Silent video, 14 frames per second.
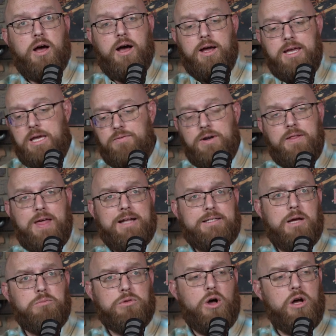even in that
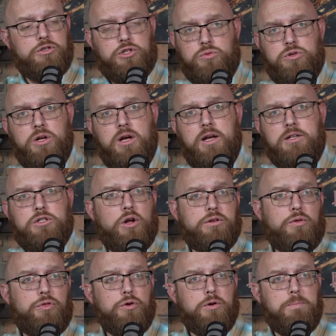same lawsuit. It's called a
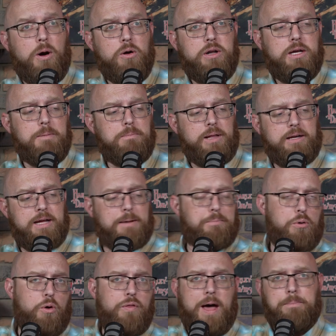third-party complaint, and
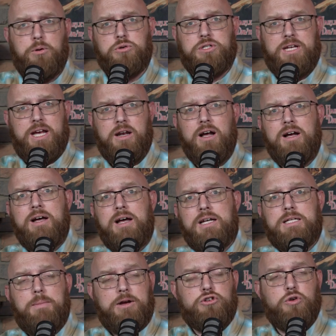pull that person in
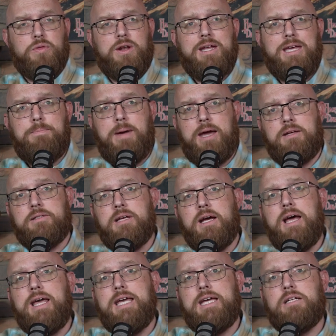to make sure that he pays
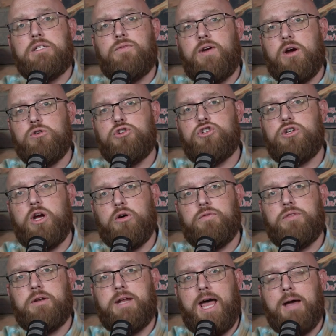his fair share of
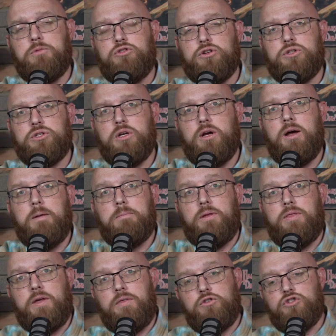the damages. But
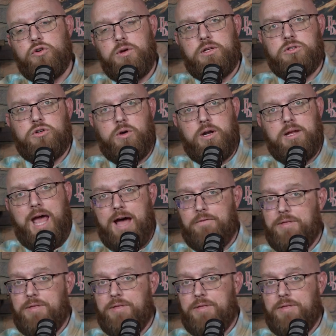then the jury is going to have